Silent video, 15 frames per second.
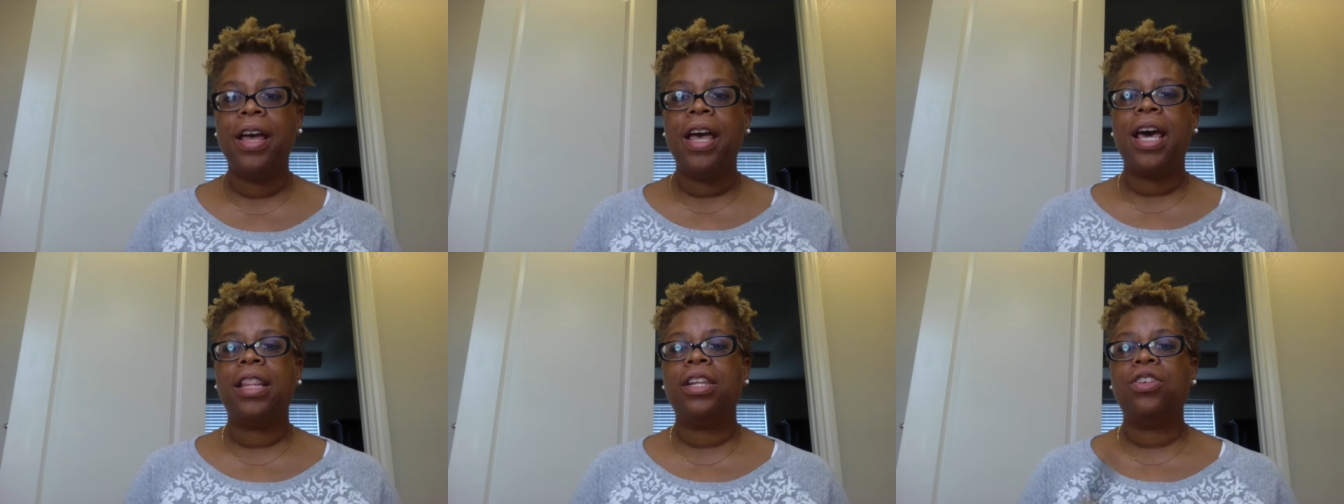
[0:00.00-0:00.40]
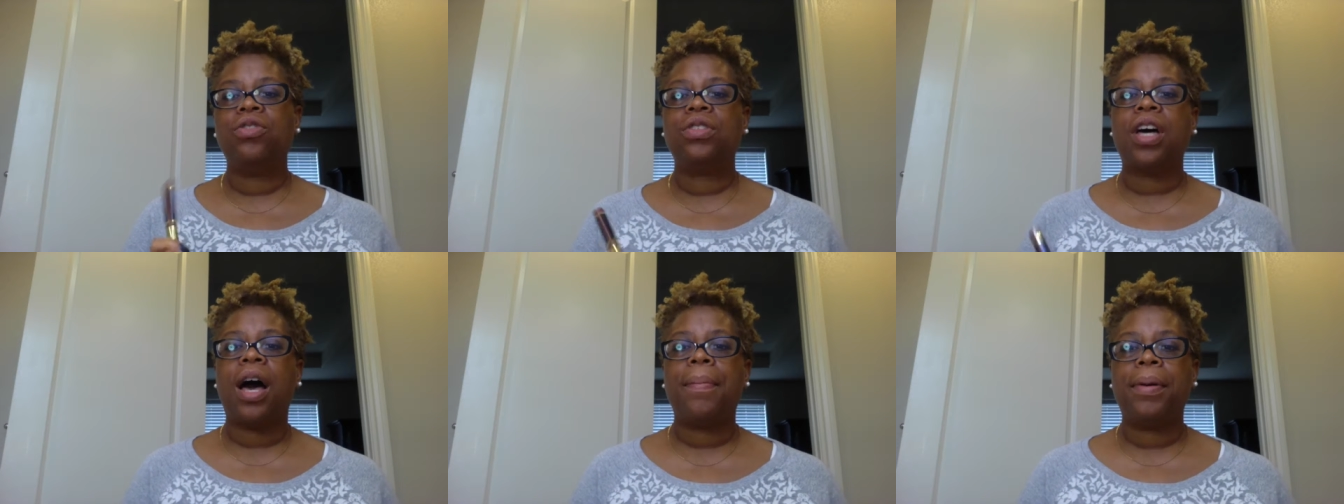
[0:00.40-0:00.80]
And then you
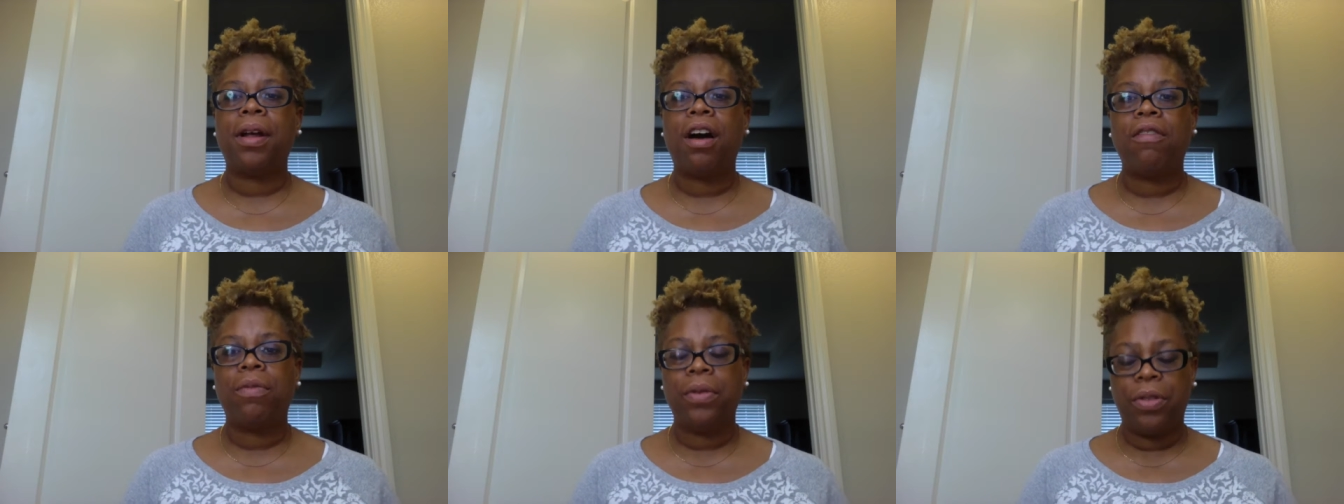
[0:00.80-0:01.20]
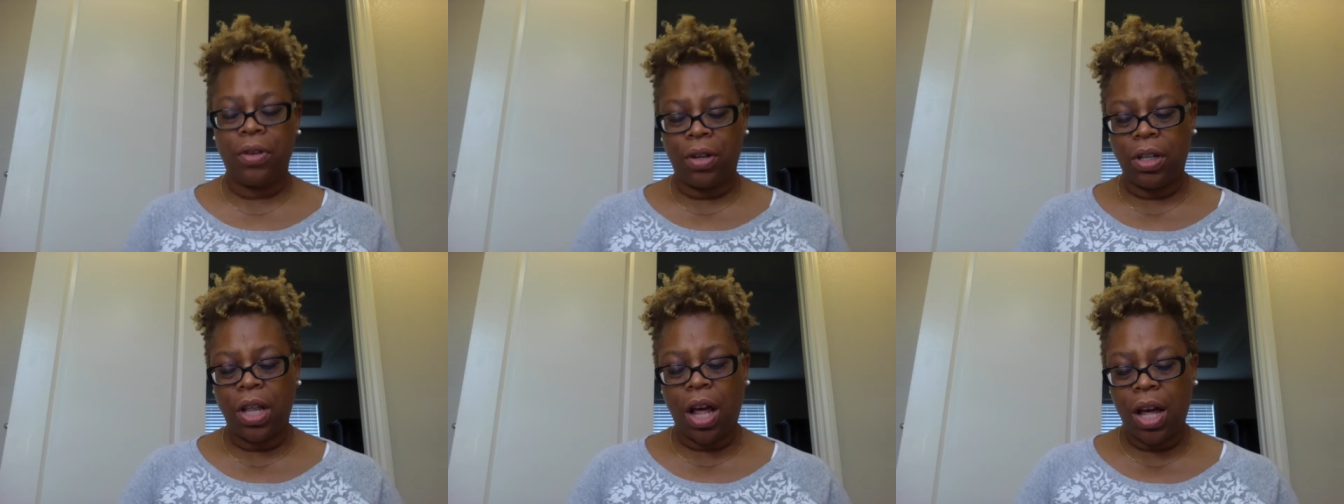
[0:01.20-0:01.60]
top it off with your
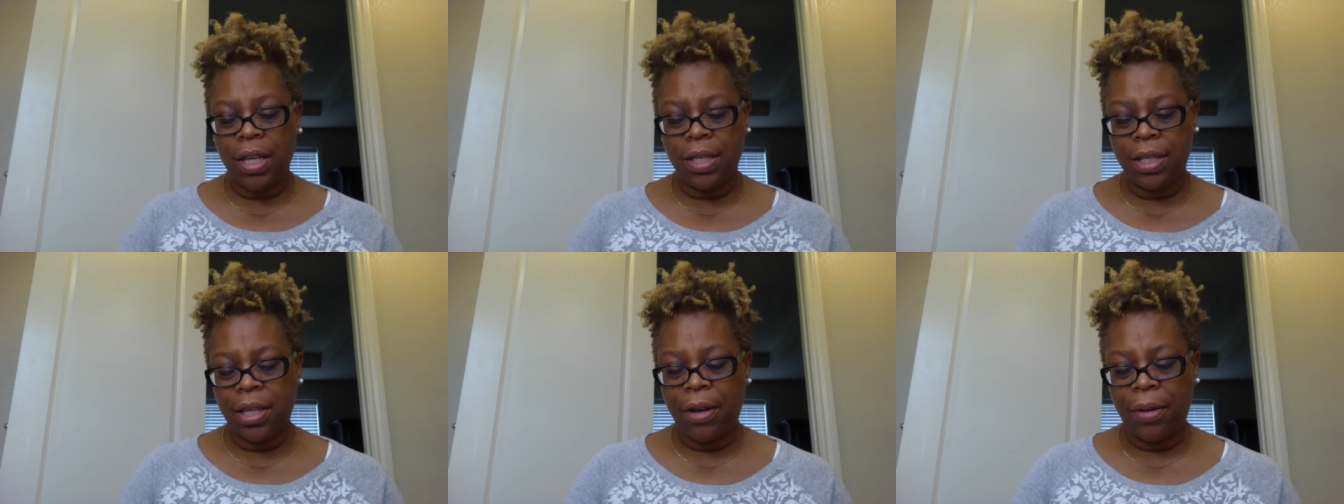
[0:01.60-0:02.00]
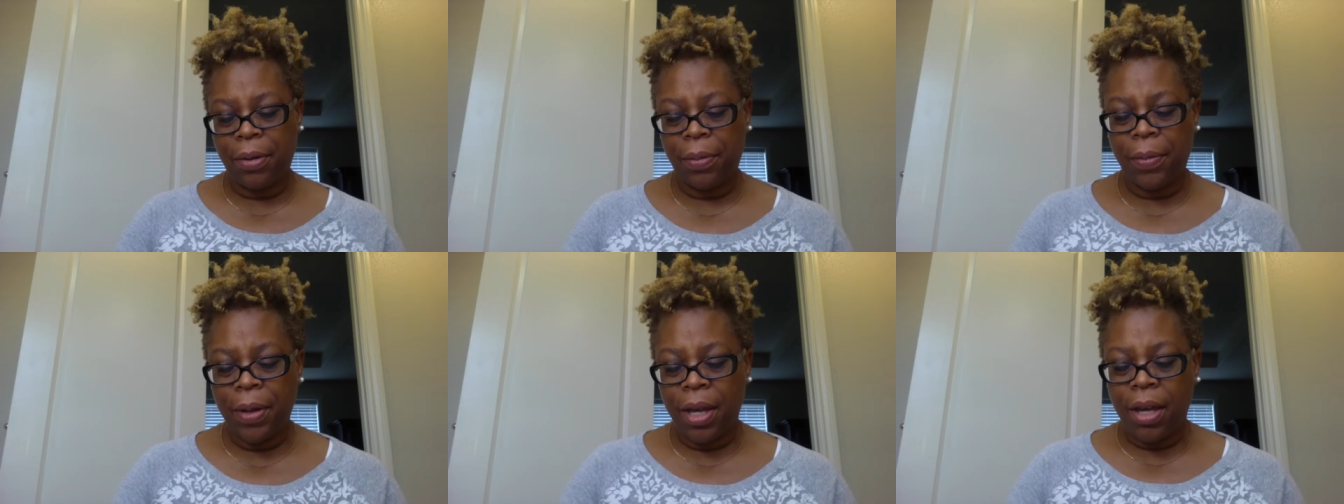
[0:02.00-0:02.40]
gloss.
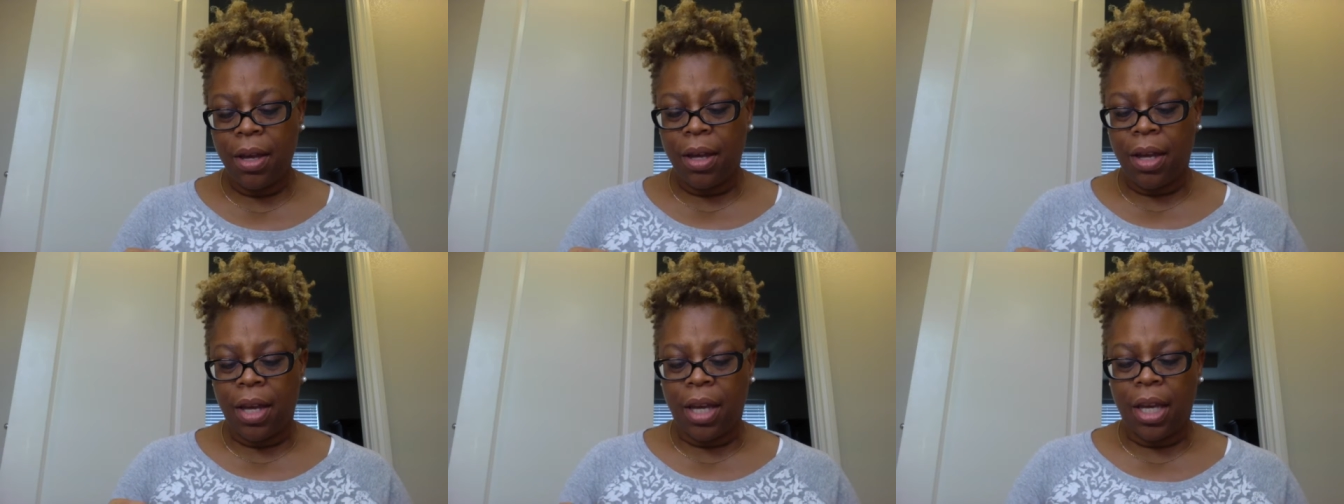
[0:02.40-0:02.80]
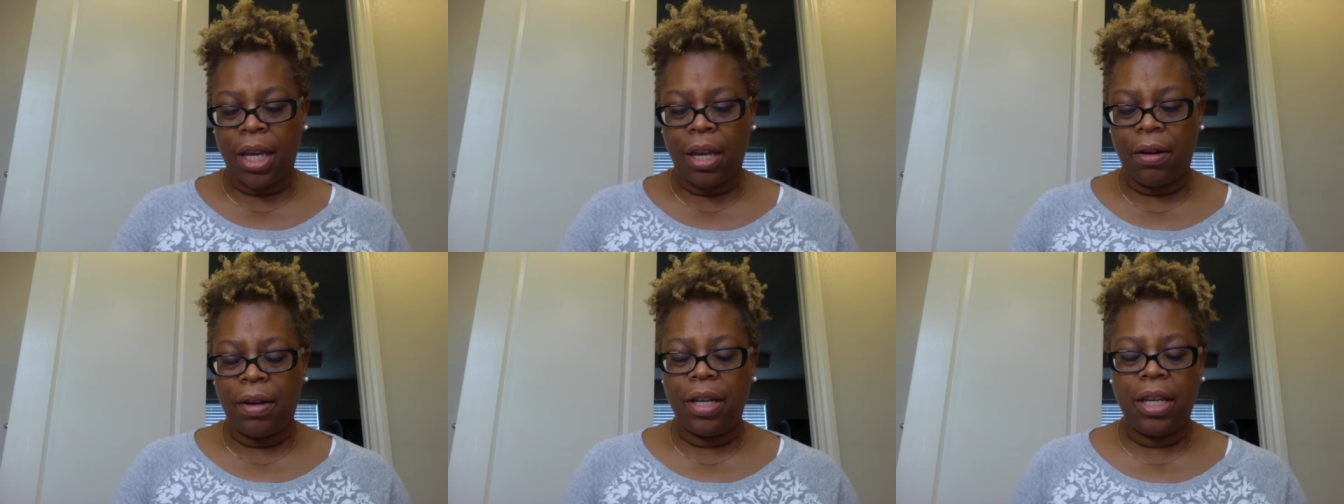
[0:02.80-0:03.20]
So
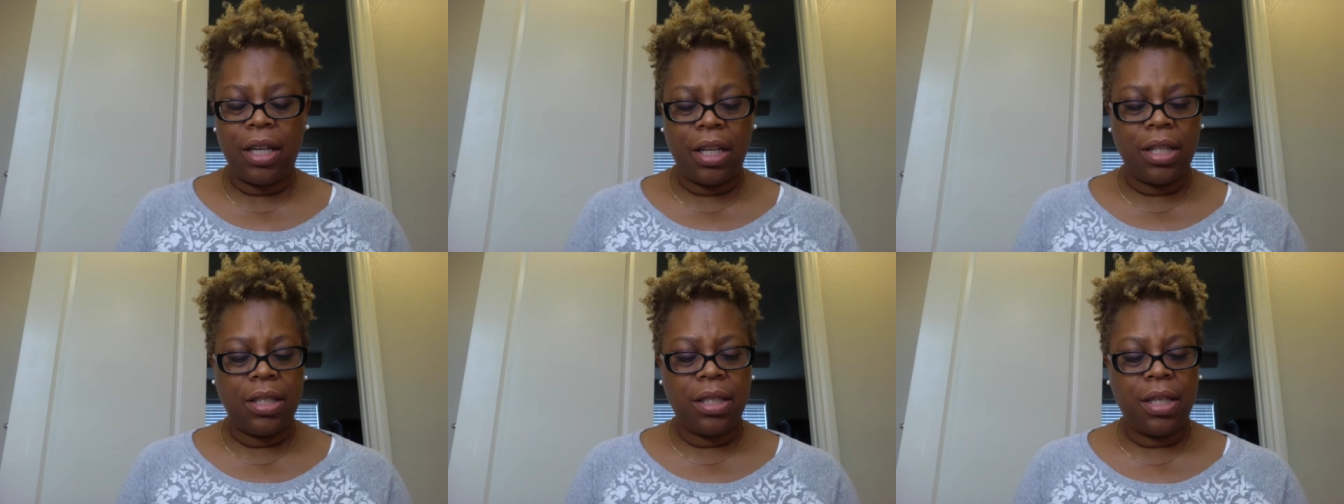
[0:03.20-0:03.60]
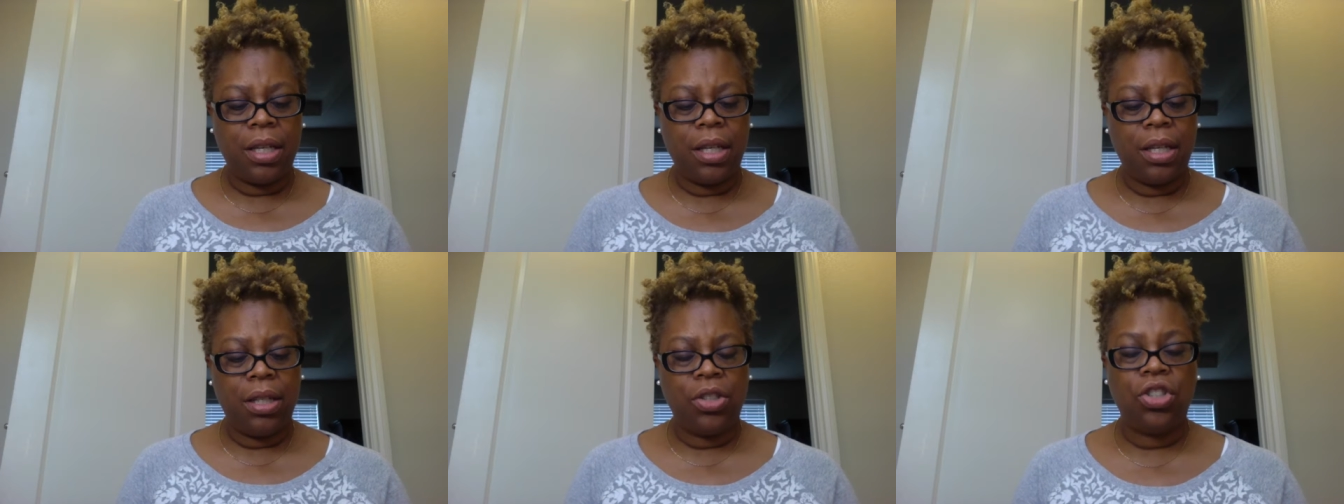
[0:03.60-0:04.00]
here is
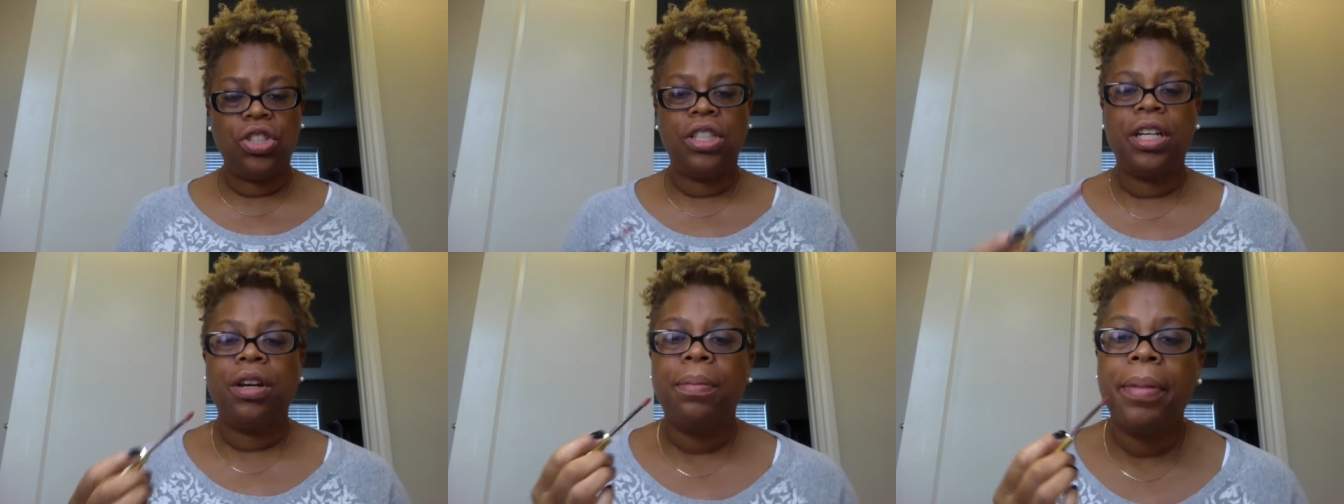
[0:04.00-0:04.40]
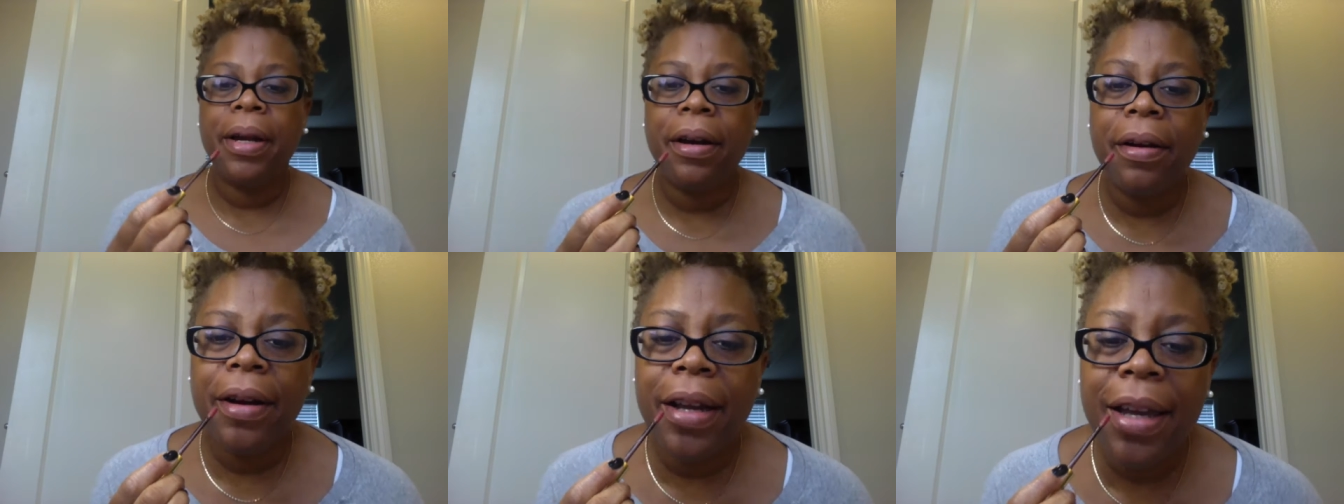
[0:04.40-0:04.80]
sheer
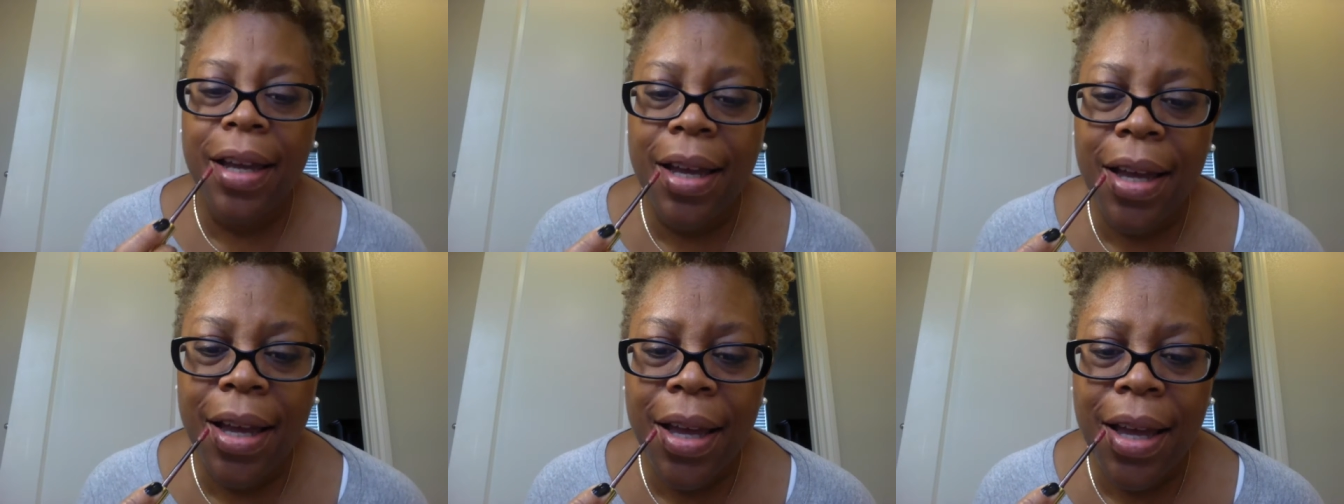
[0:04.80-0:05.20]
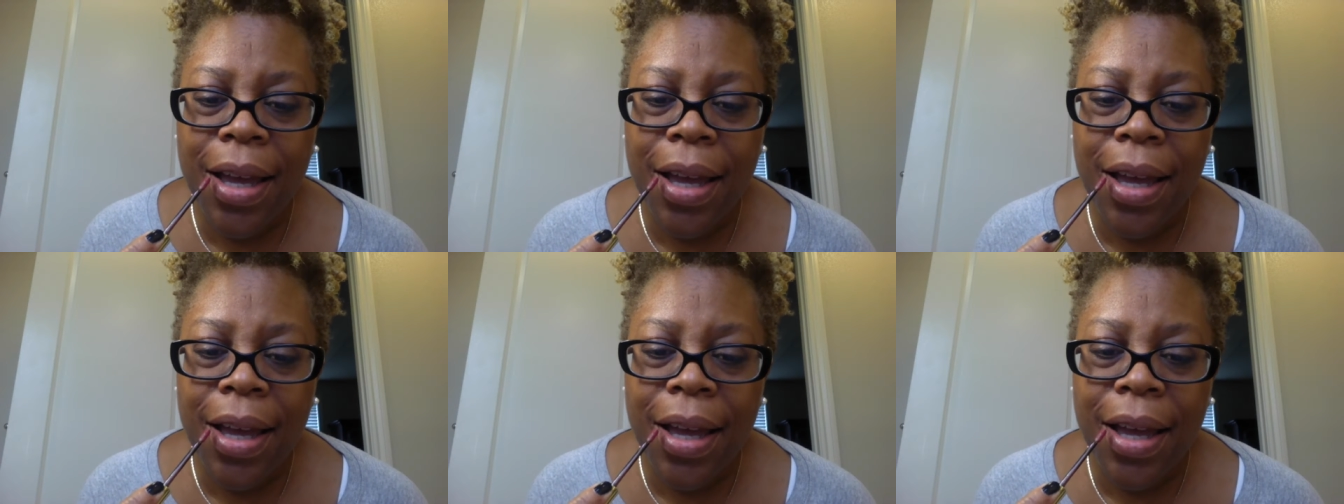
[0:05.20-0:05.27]
berry.